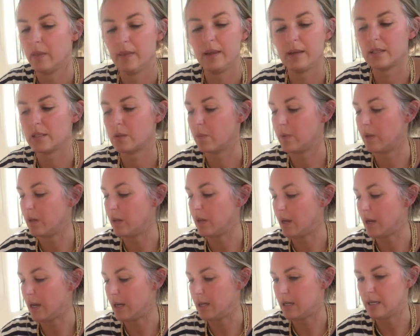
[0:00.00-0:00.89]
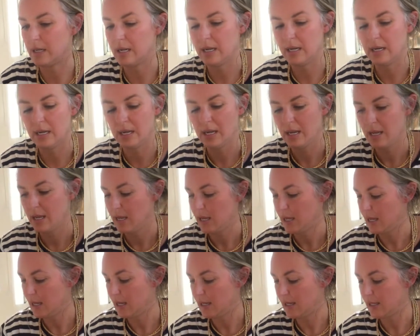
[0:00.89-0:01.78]
Next one I need
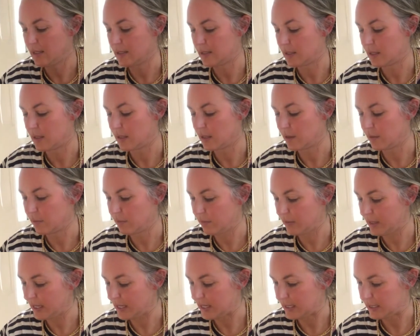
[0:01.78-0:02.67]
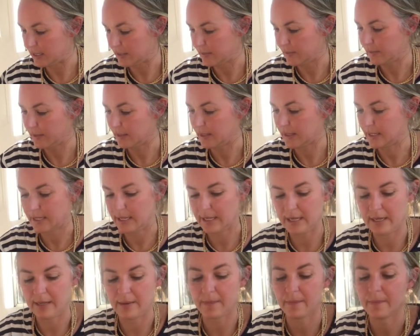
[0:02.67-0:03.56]
is the red
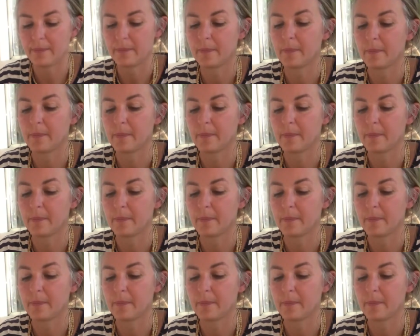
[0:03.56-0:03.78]
again.